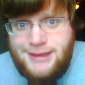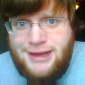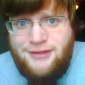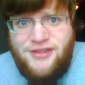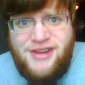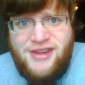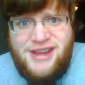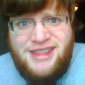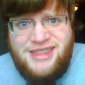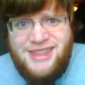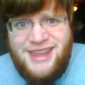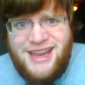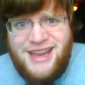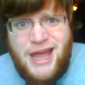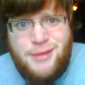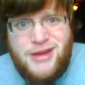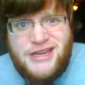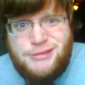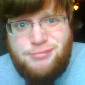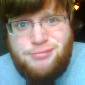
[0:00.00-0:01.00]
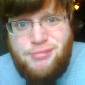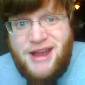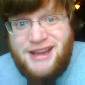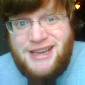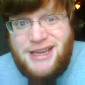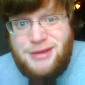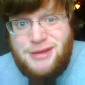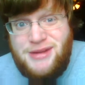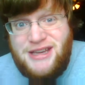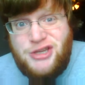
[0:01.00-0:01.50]
If anything, I'm
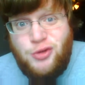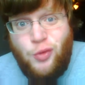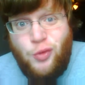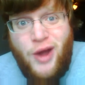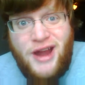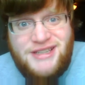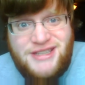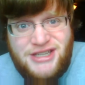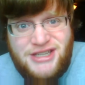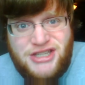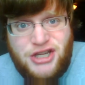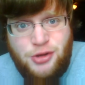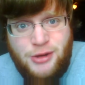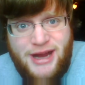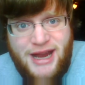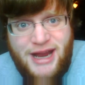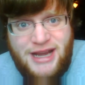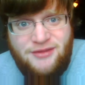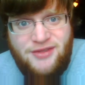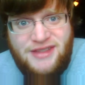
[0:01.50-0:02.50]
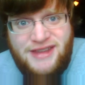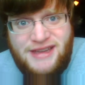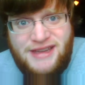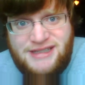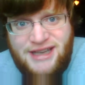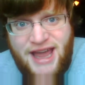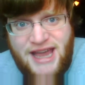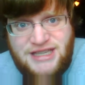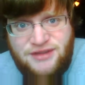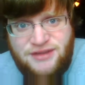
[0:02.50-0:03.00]
expected to be twice as creative in
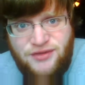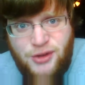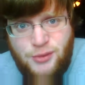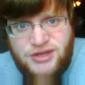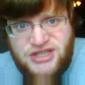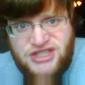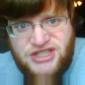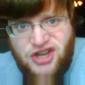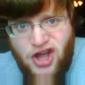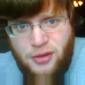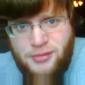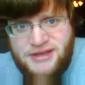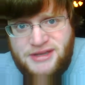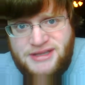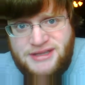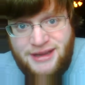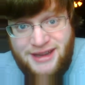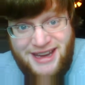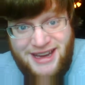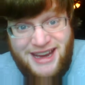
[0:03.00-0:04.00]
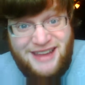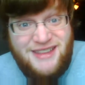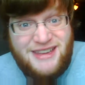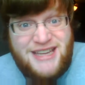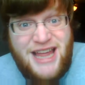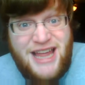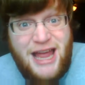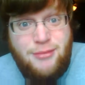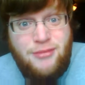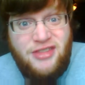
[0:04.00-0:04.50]
these last few installments, in the
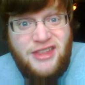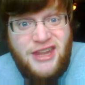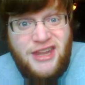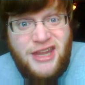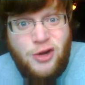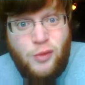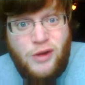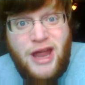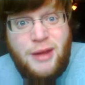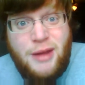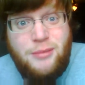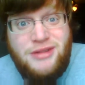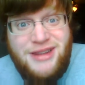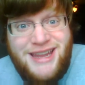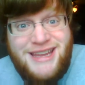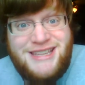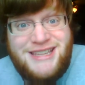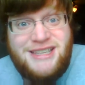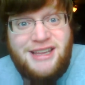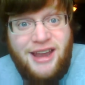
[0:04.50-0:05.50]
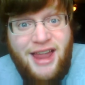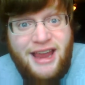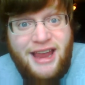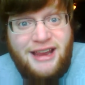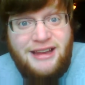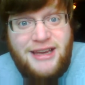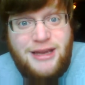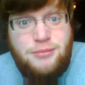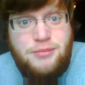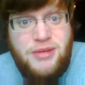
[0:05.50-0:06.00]
time of the year where I'm least
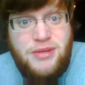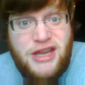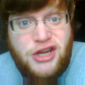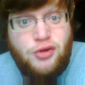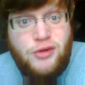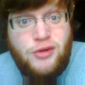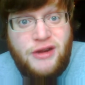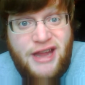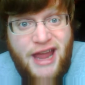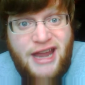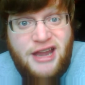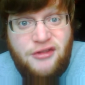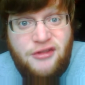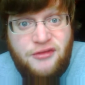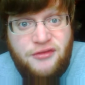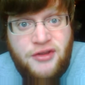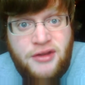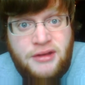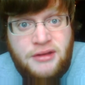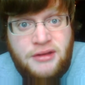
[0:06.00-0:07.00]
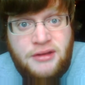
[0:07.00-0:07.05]
likely to be creative.